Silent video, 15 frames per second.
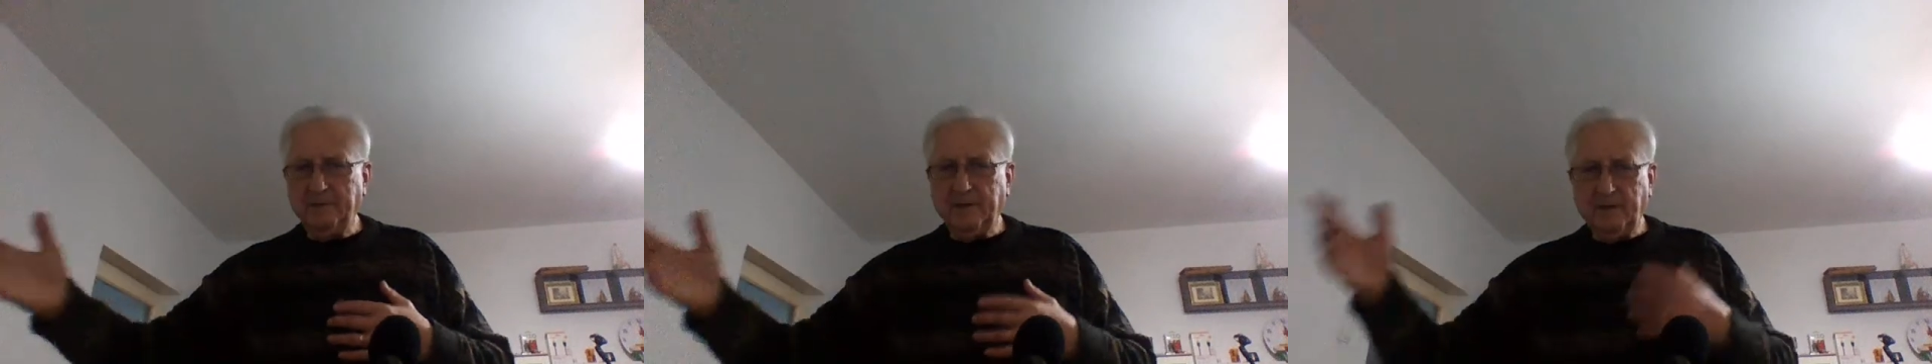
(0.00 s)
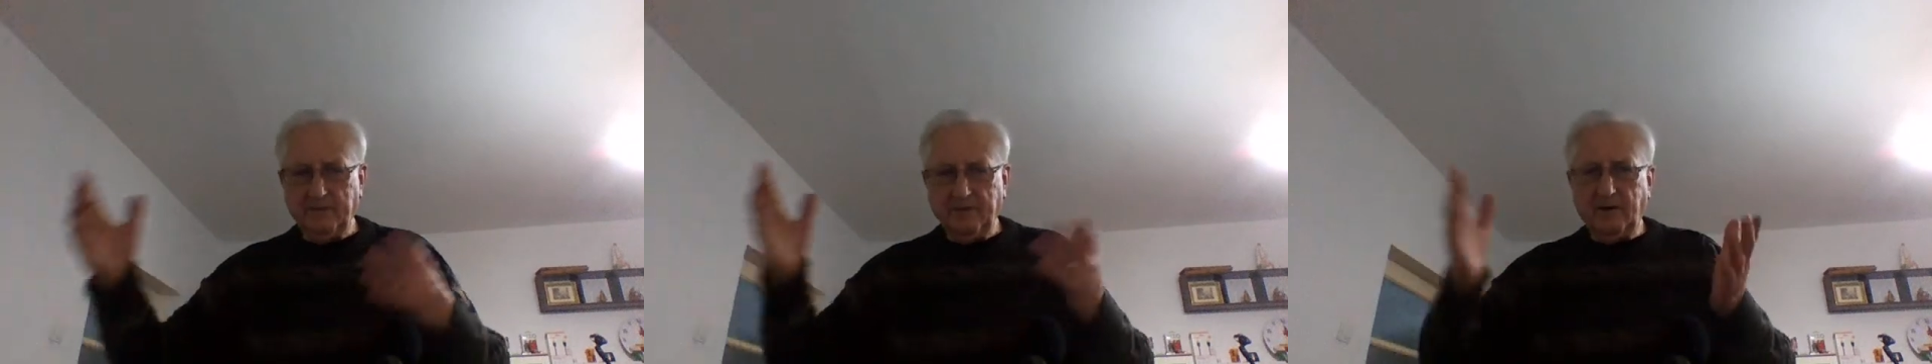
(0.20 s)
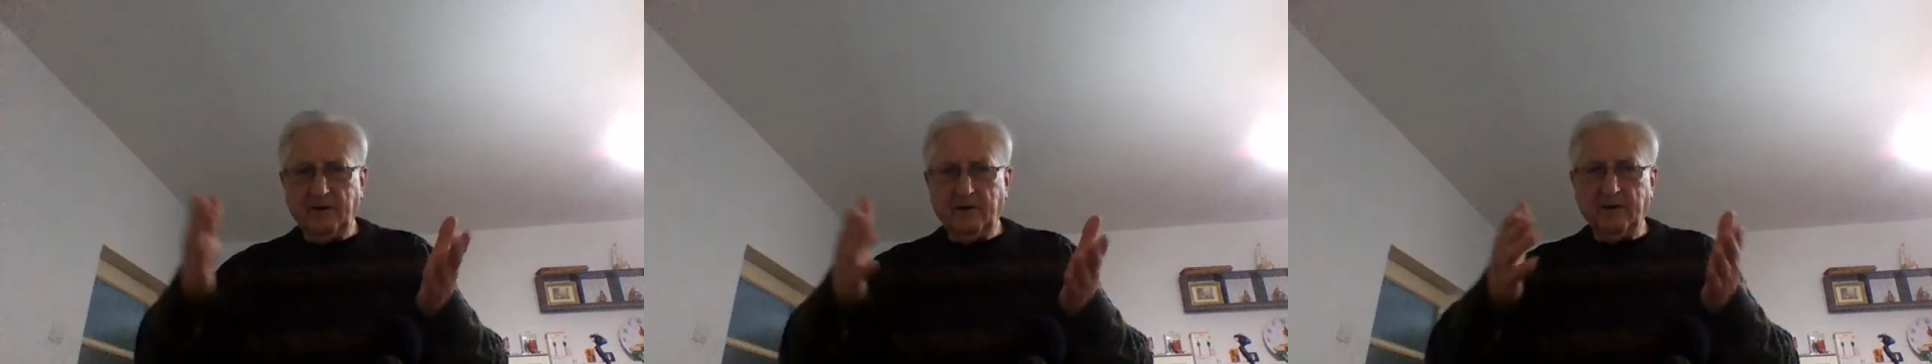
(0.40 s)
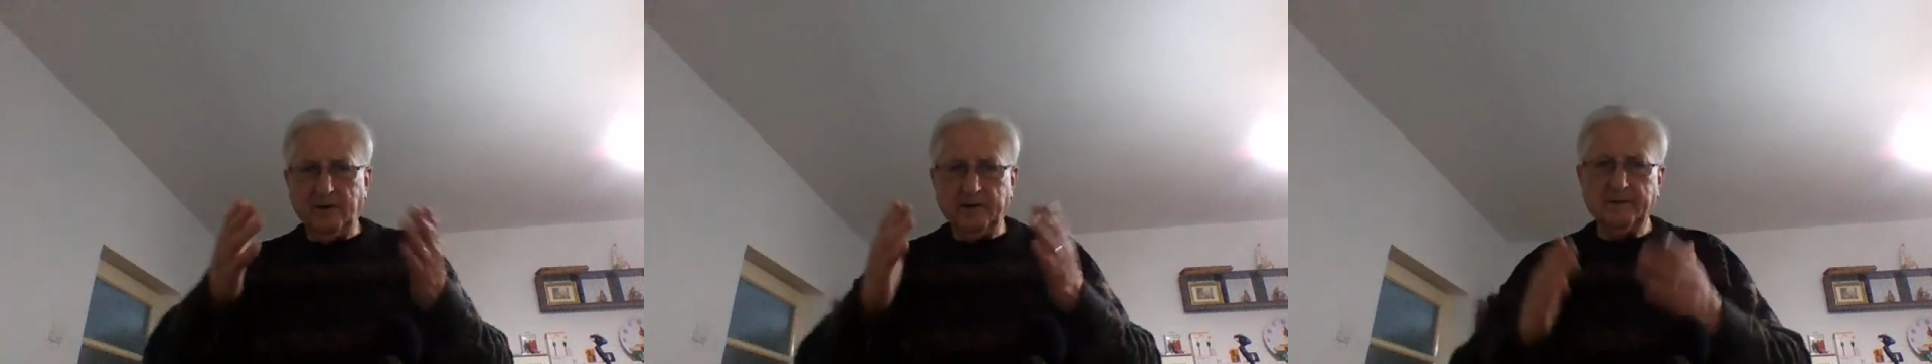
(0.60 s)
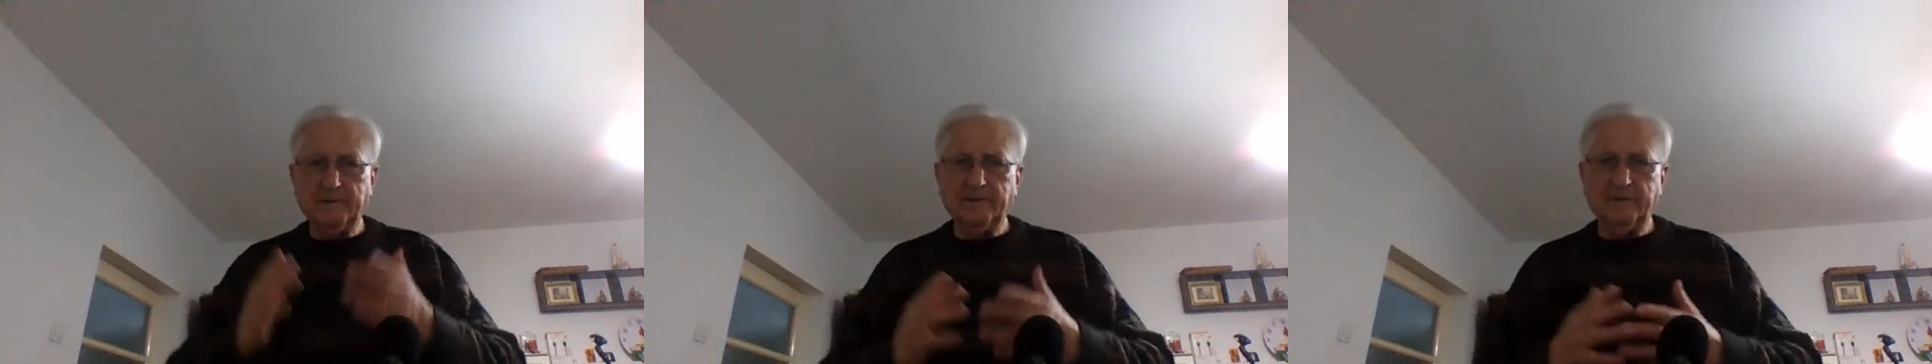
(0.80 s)
No, the
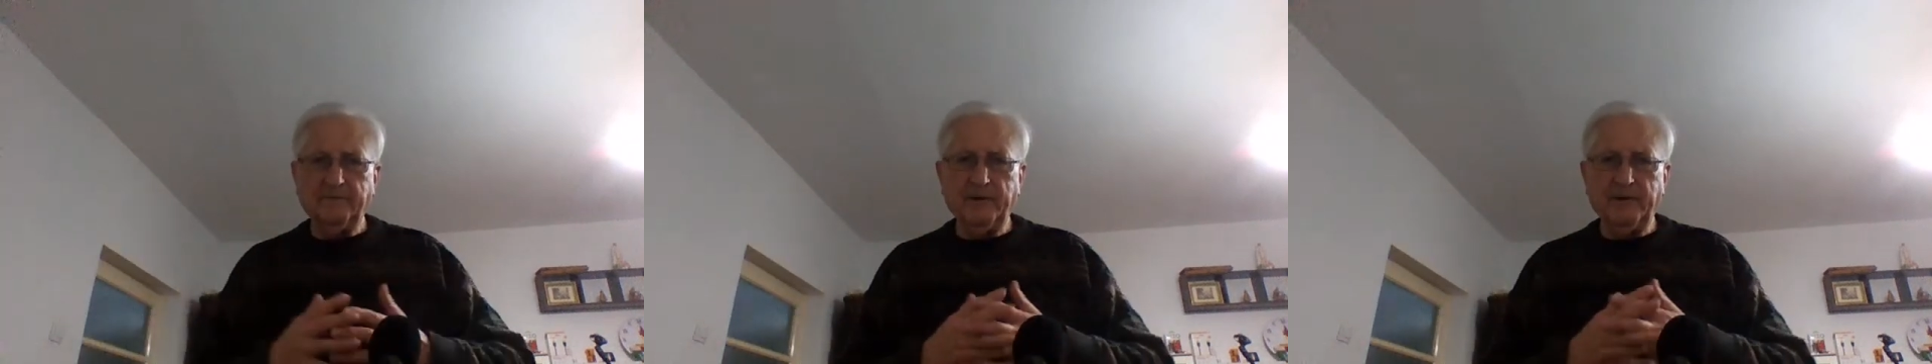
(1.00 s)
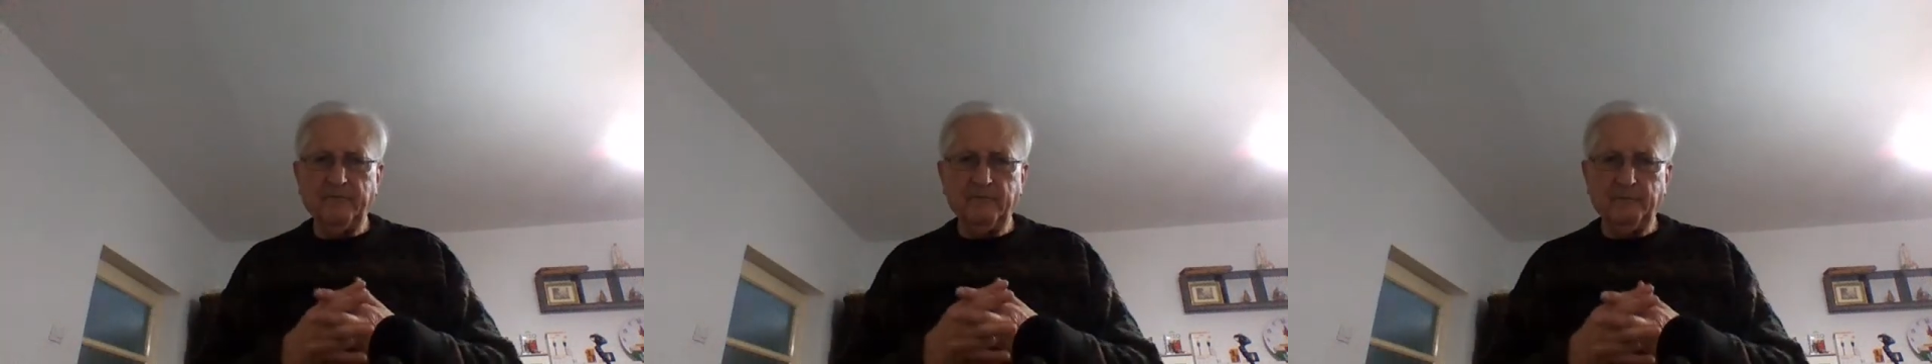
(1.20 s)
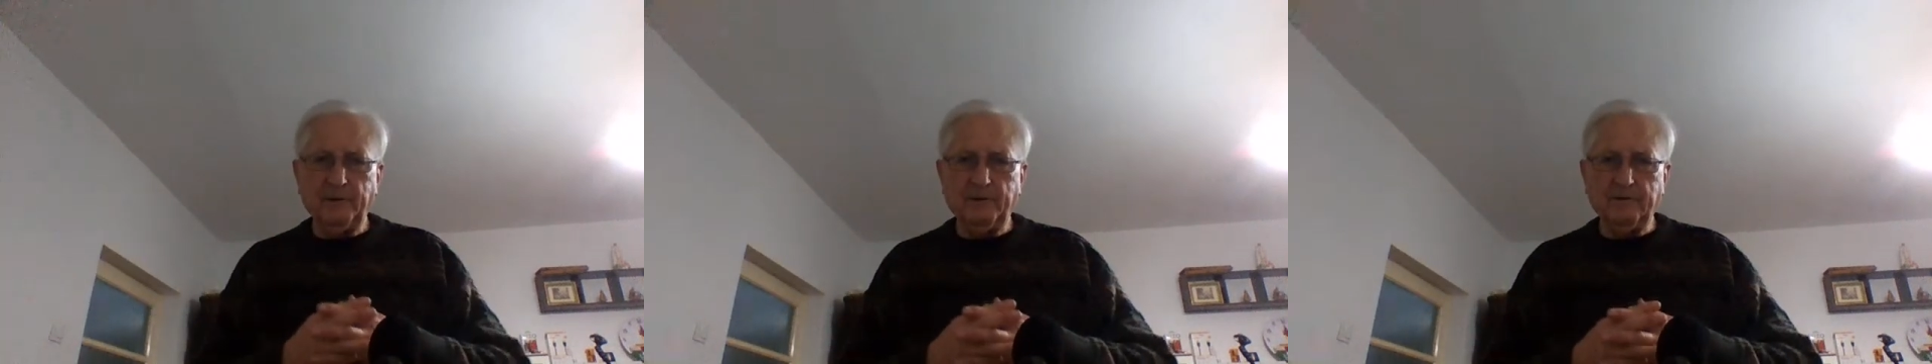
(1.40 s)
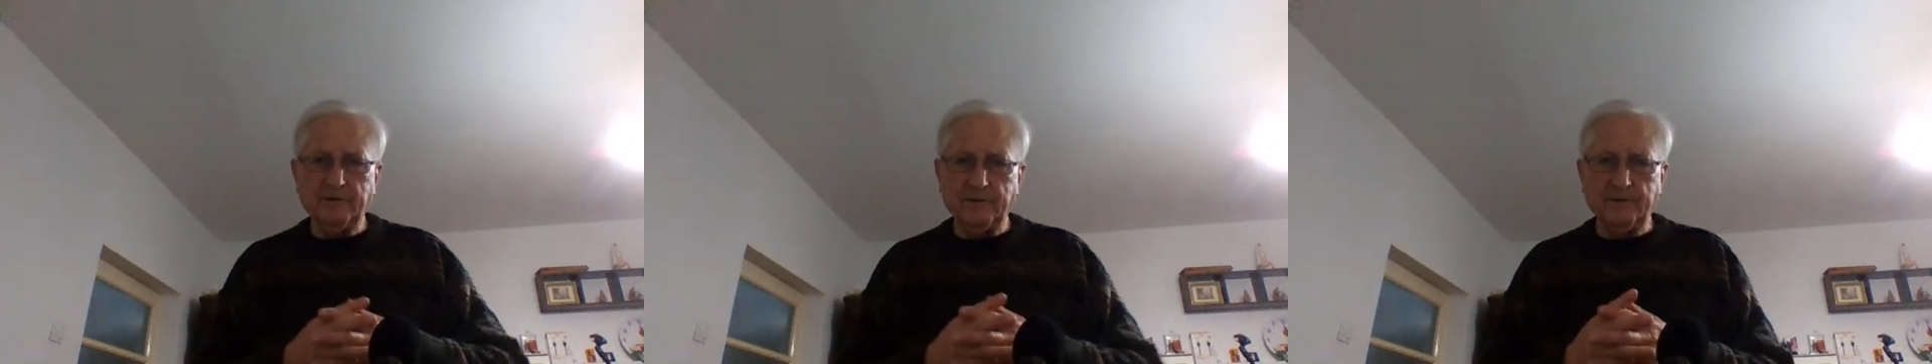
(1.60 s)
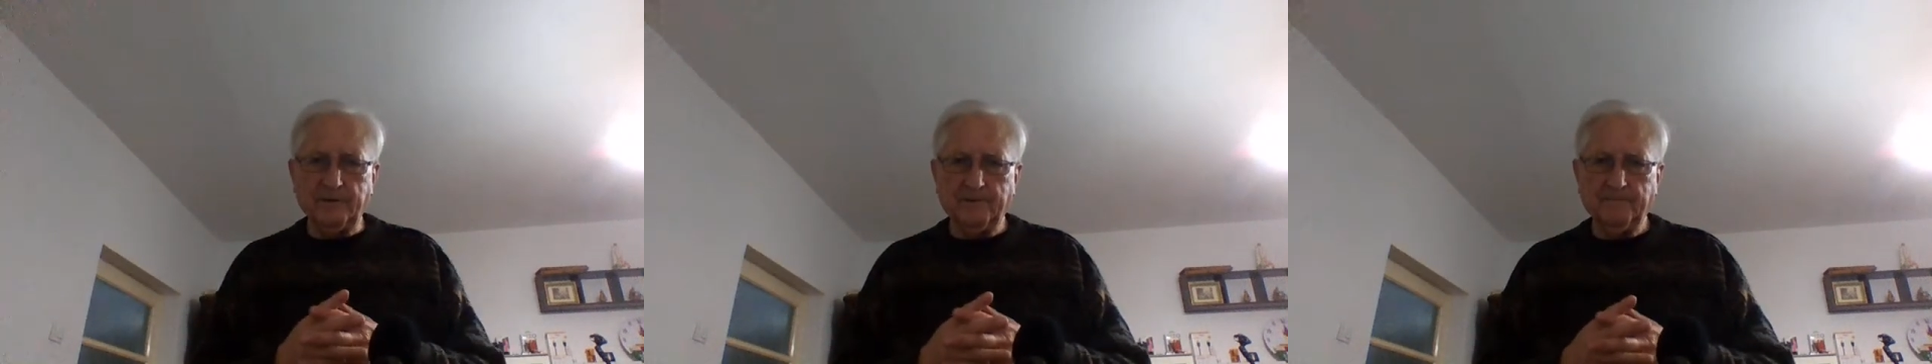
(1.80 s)
heart of every
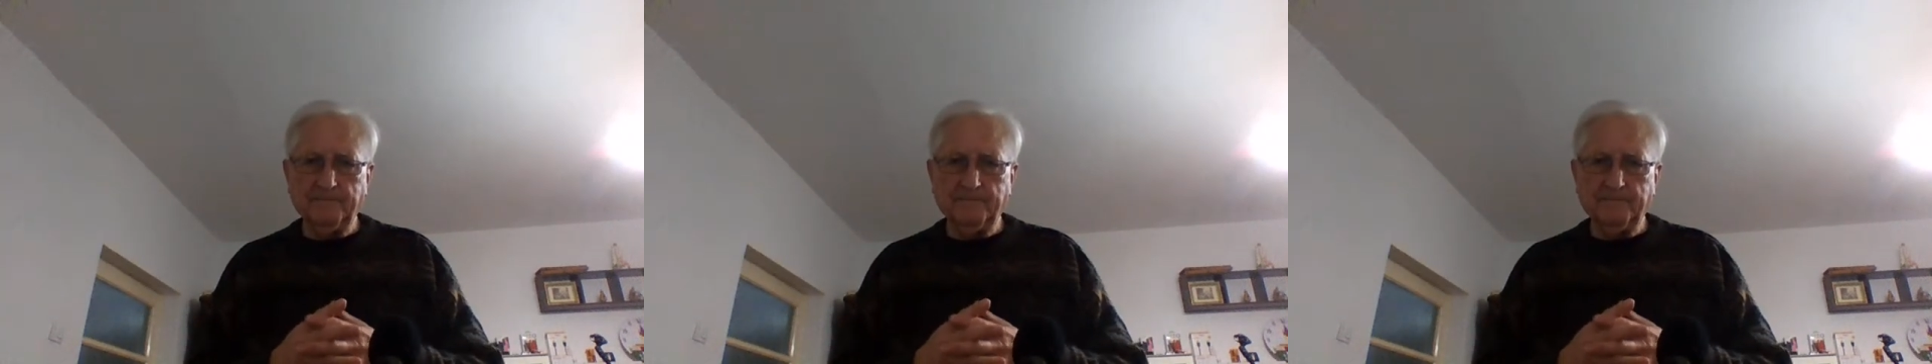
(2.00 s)
person